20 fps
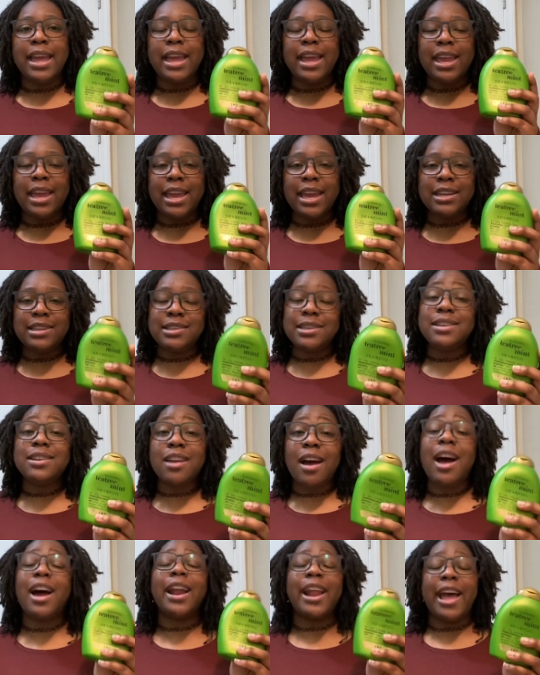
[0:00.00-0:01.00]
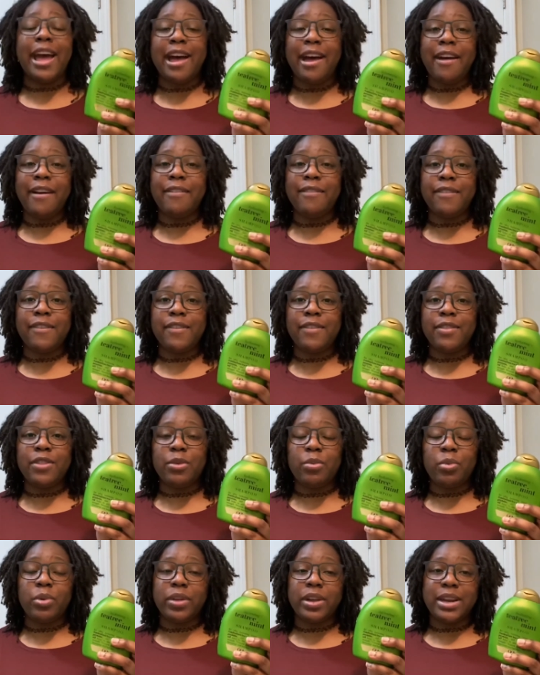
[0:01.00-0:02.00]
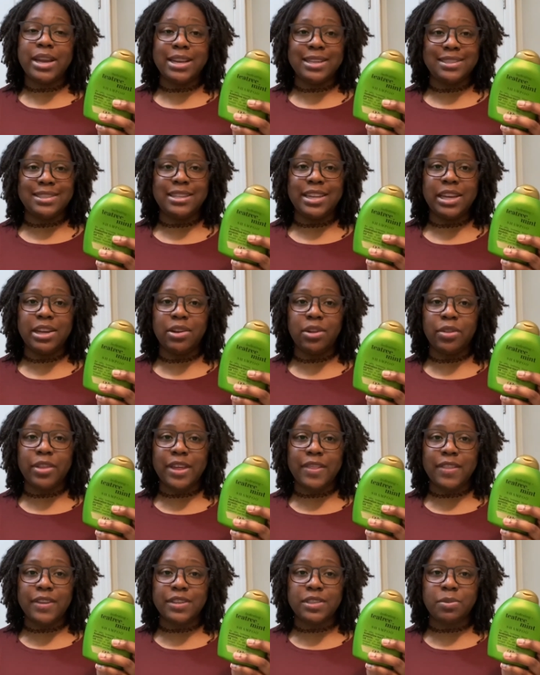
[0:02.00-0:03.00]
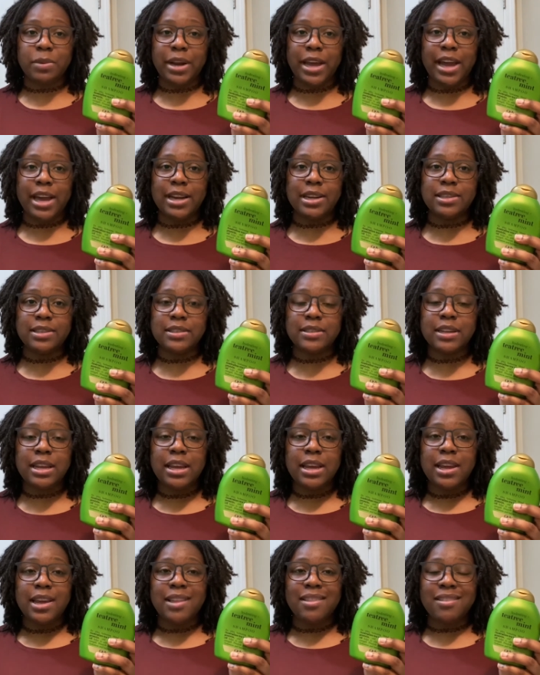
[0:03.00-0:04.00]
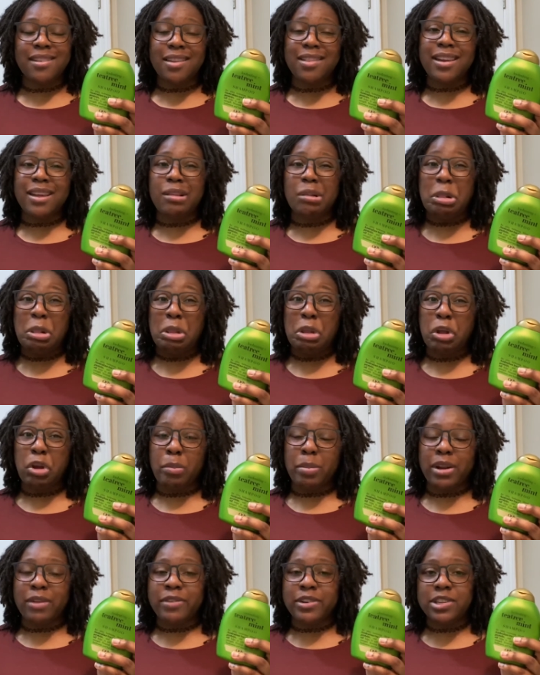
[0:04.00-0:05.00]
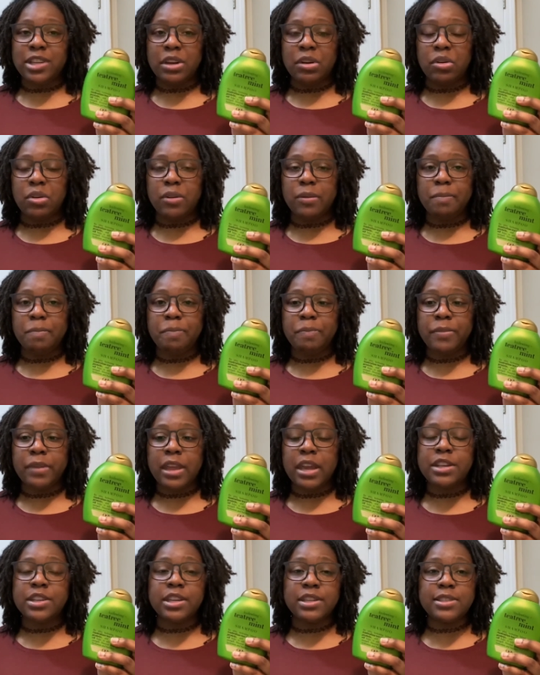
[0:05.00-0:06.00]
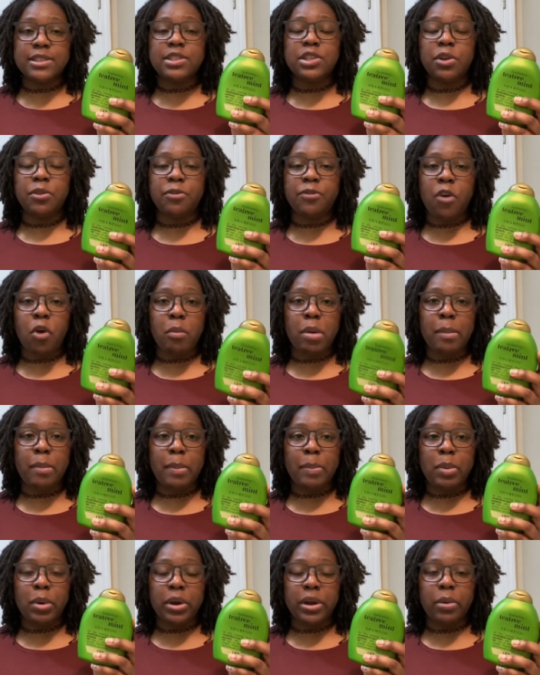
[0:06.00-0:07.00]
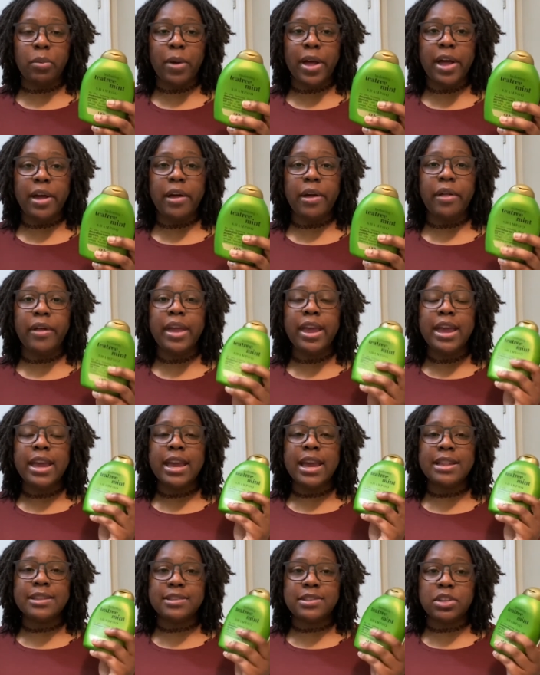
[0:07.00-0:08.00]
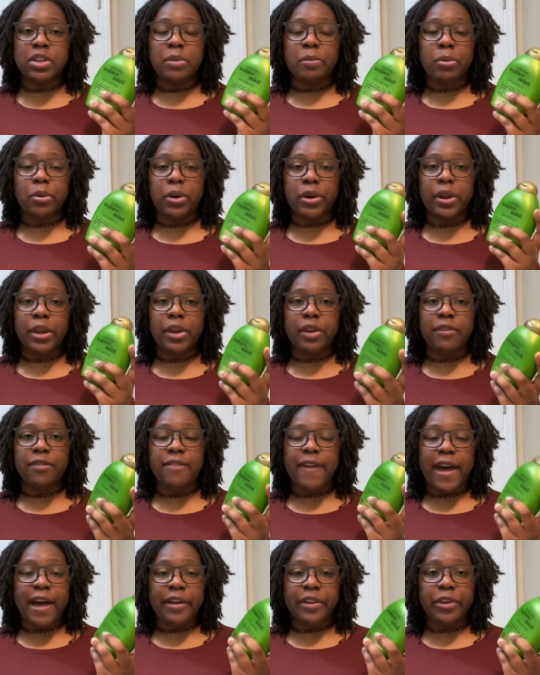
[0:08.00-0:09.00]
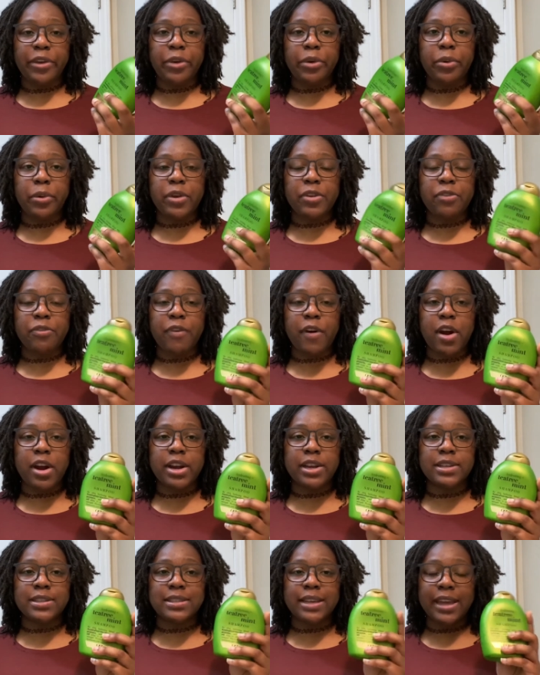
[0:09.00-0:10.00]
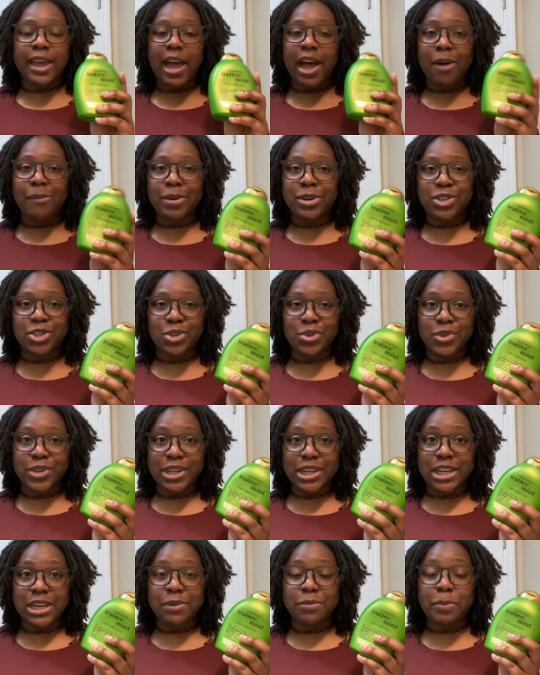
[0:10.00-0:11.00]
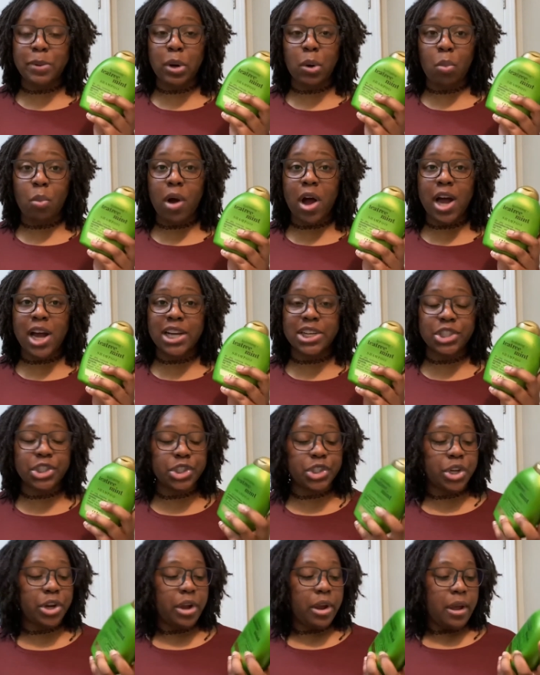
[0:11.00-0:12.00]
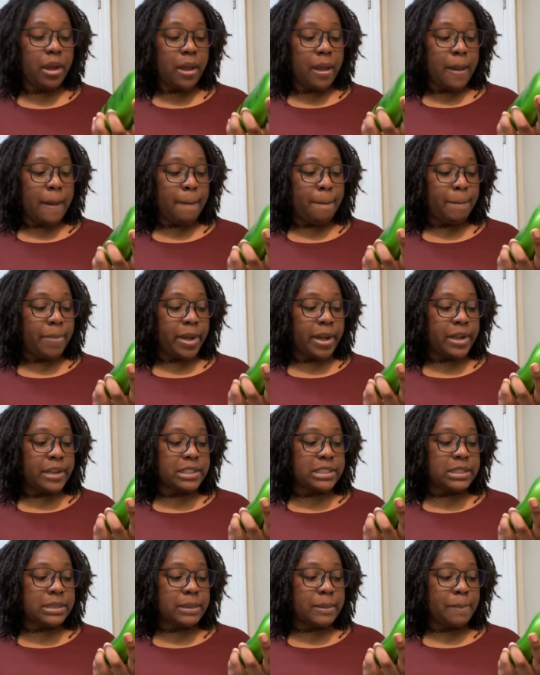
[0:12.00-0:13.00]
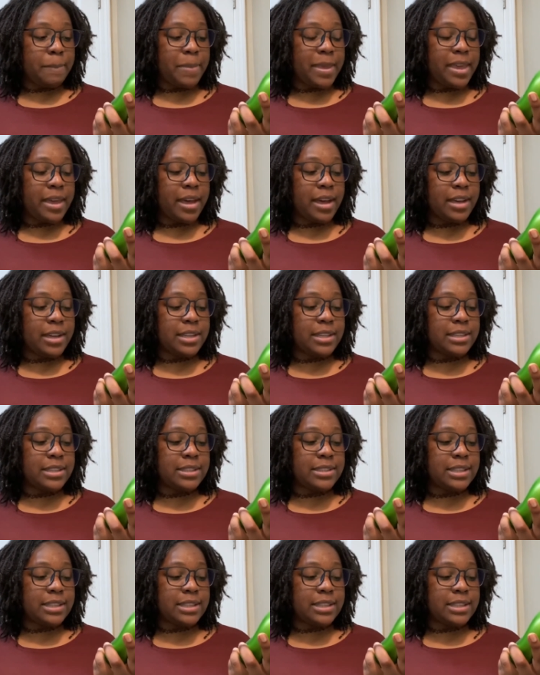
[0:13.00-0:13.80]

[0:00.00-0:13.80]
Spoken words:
It did not have the really nice tingle that this one has. It's got like a little bit of a tingle. It does still foam up pretty well. It's still a pretty good value as far as like how much you need per wash. But because